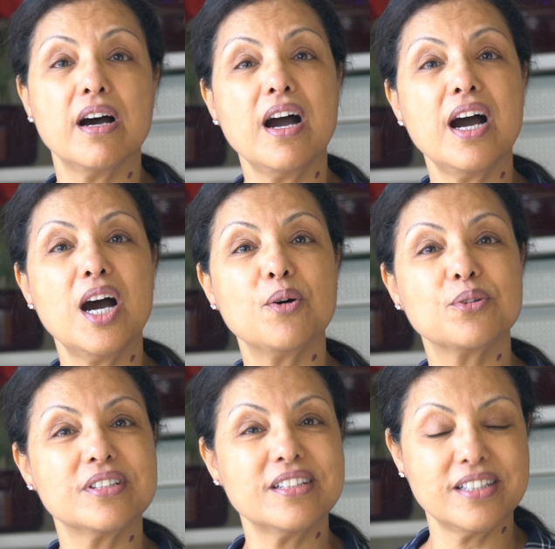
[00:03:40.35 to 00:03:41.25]
how
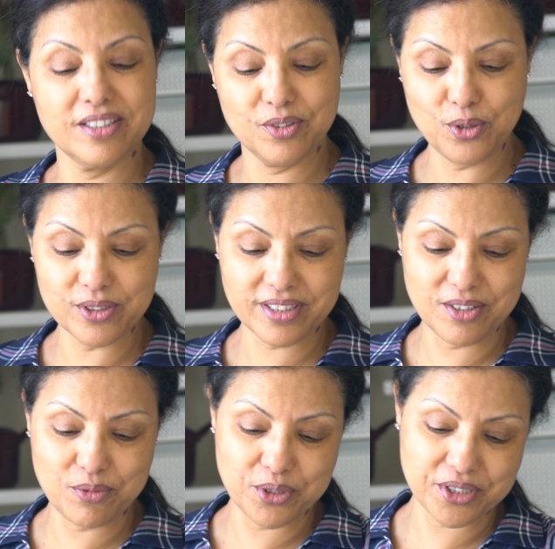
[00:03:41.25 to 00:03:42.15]
the whole
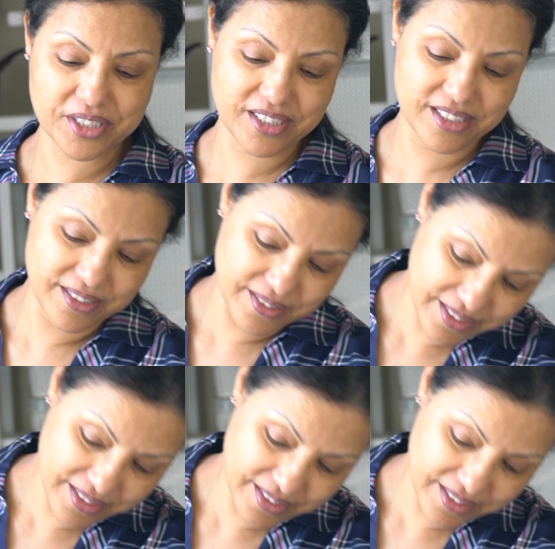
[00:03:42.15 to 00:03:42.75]
thing works.